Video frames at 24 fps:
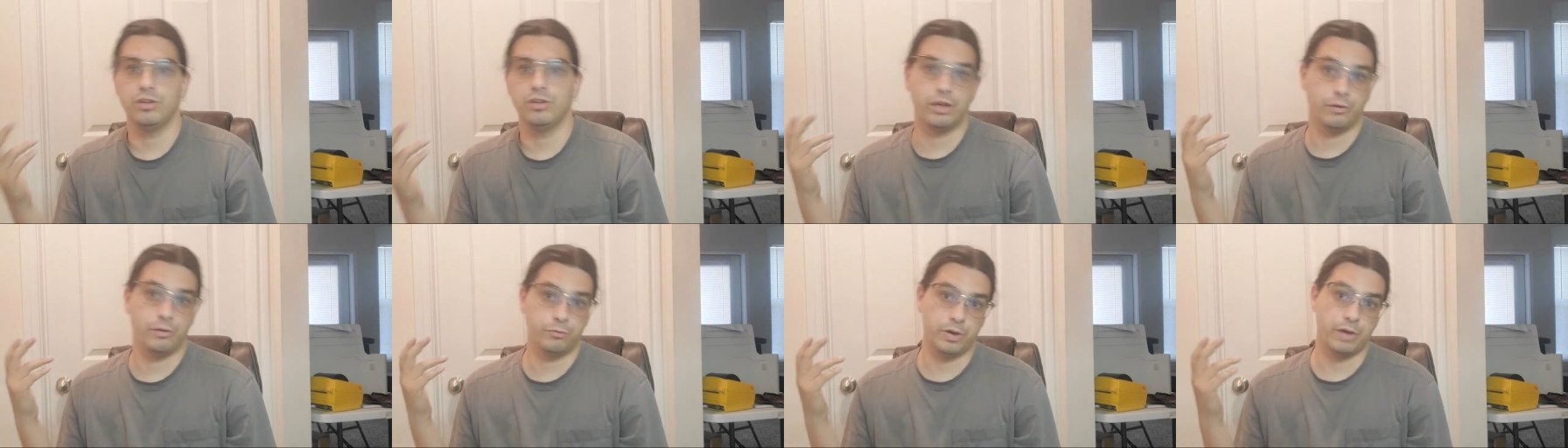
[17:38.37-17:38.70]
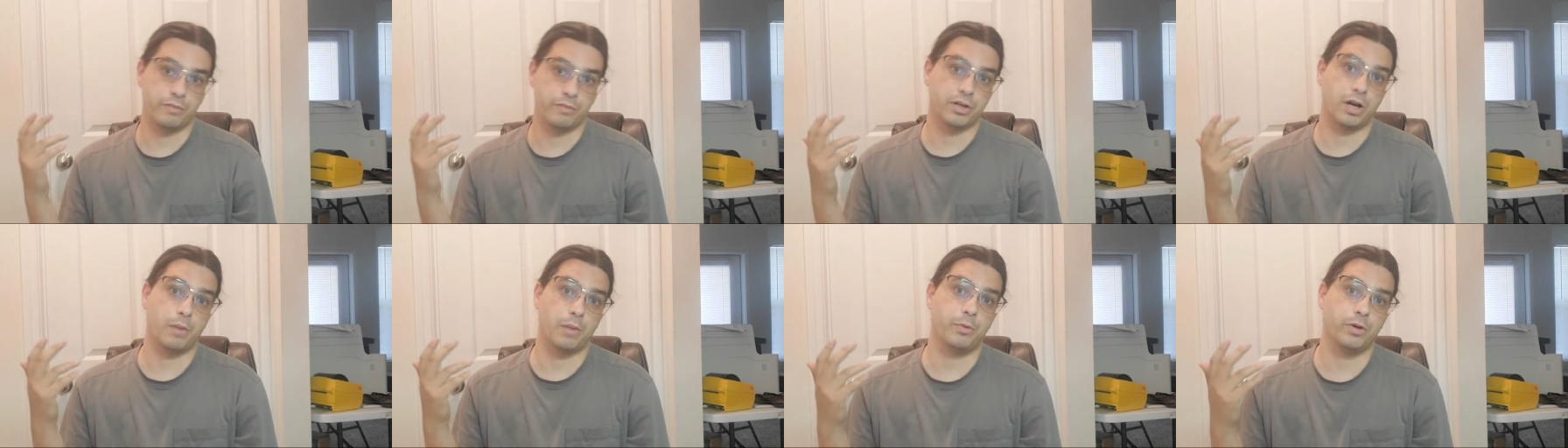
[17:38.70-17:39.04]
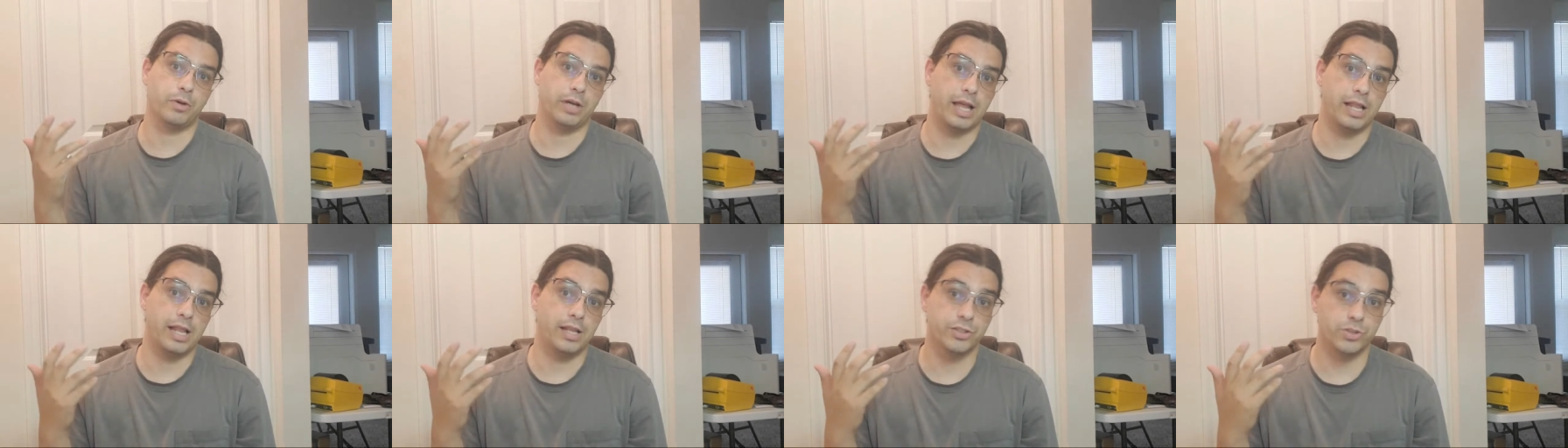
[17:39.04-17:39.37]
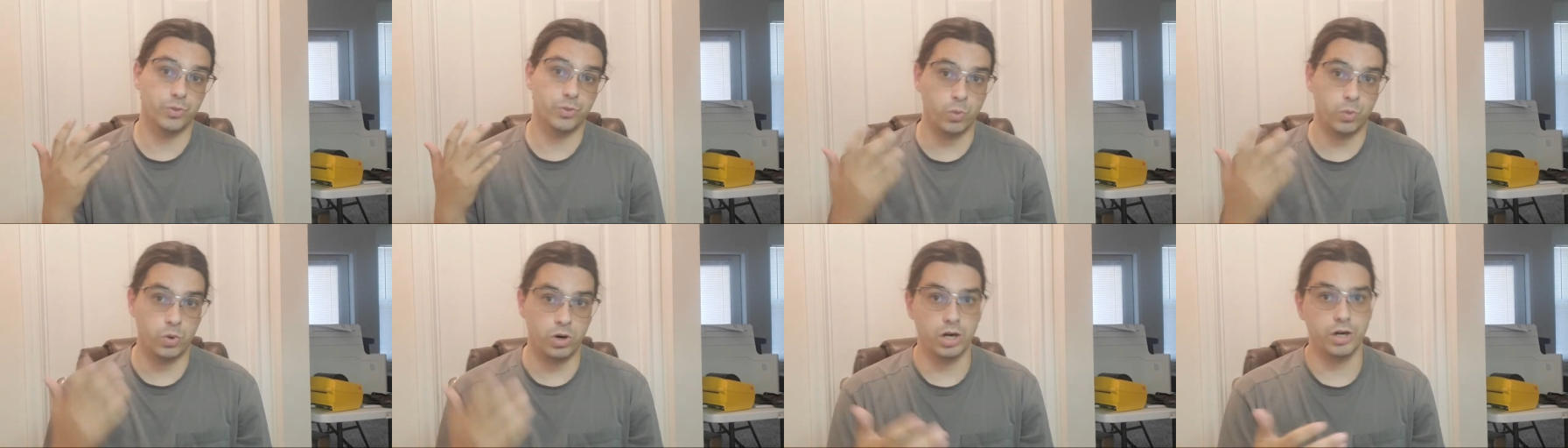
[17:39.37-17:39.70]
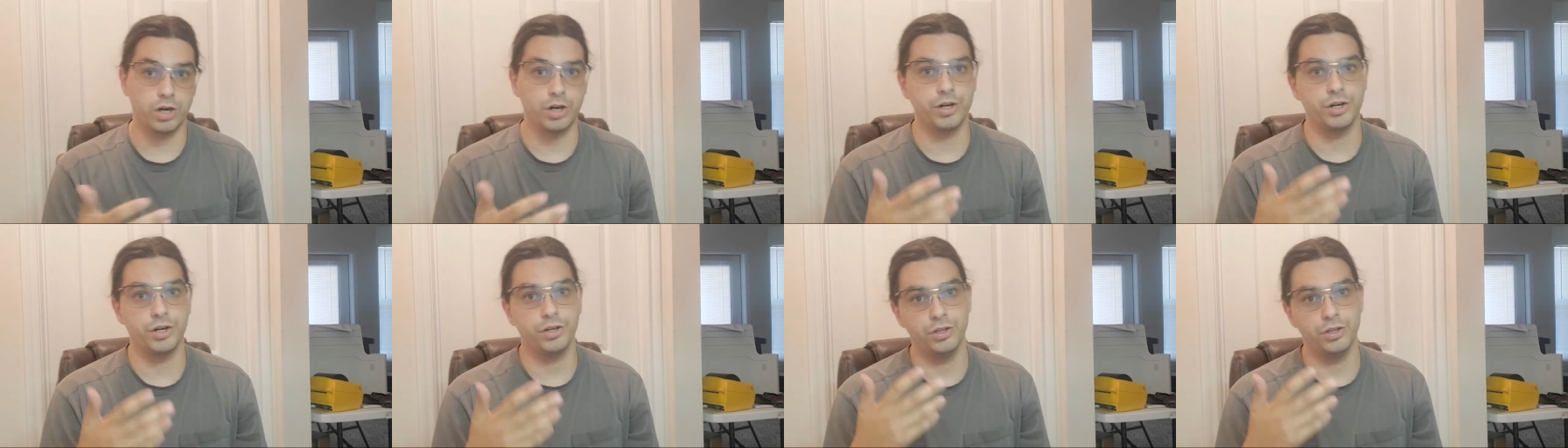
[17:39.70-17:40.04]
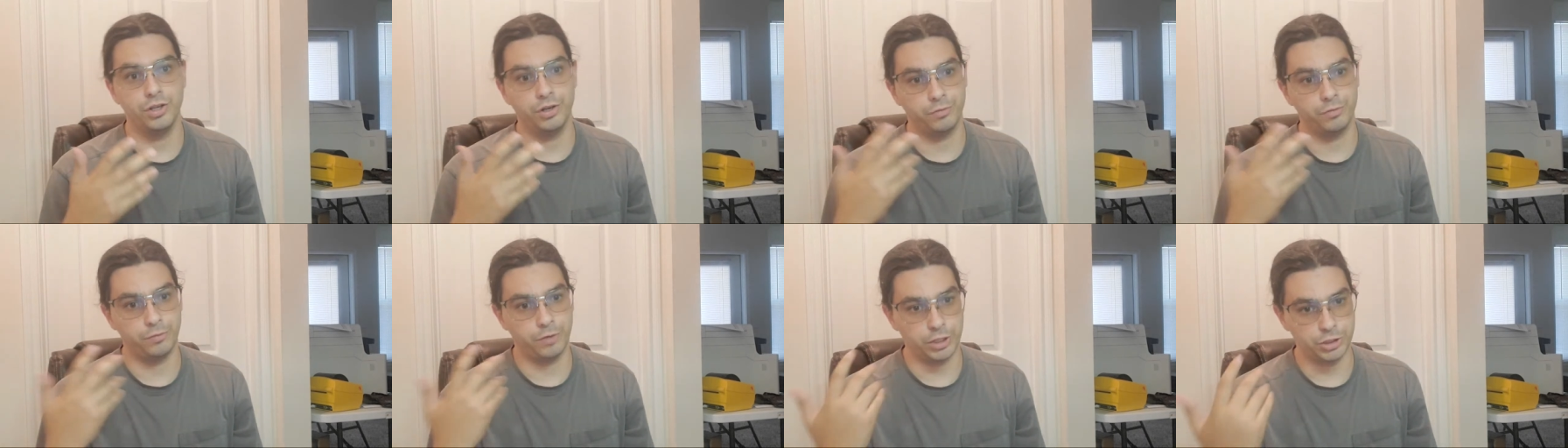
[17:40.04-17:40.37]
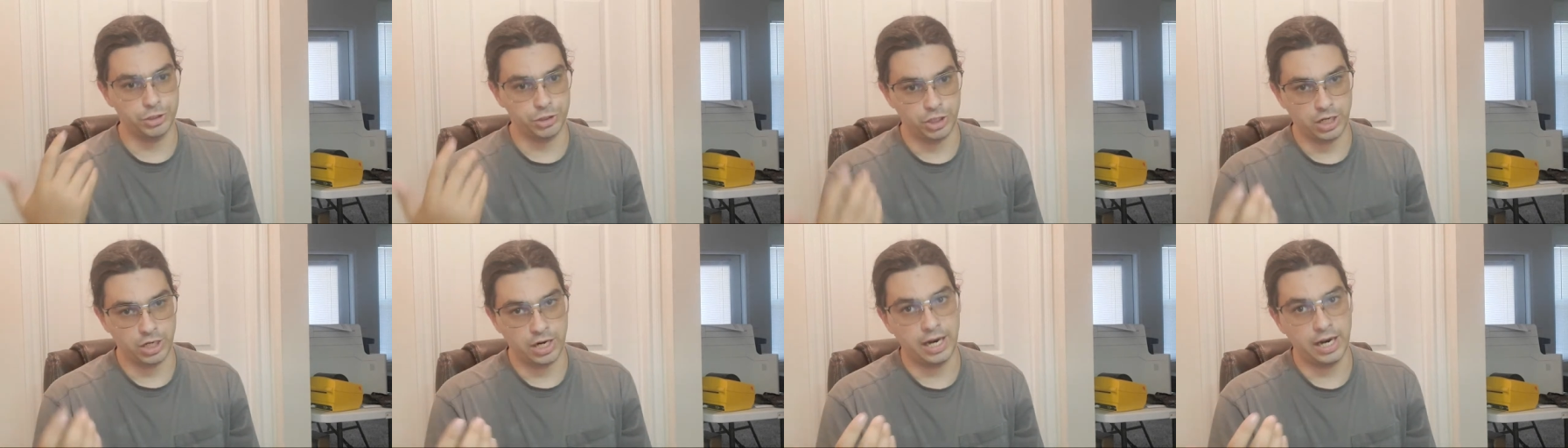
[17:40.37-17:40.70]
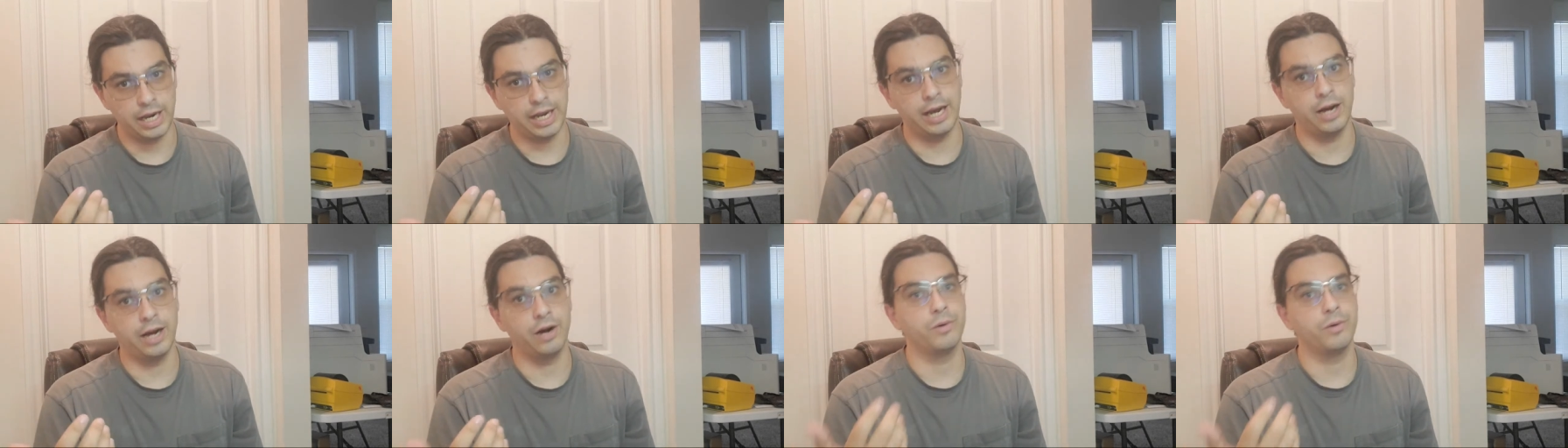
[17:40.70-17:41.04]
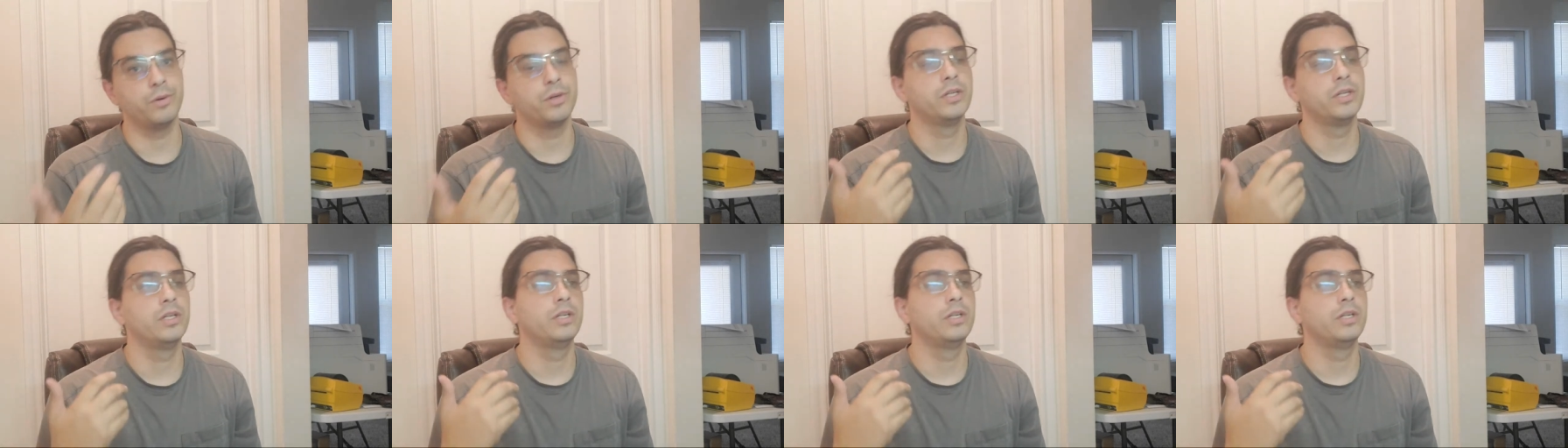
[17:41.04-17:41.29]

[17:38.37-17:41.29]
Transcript: If you have a couple gallons of water, you could flush your eye out.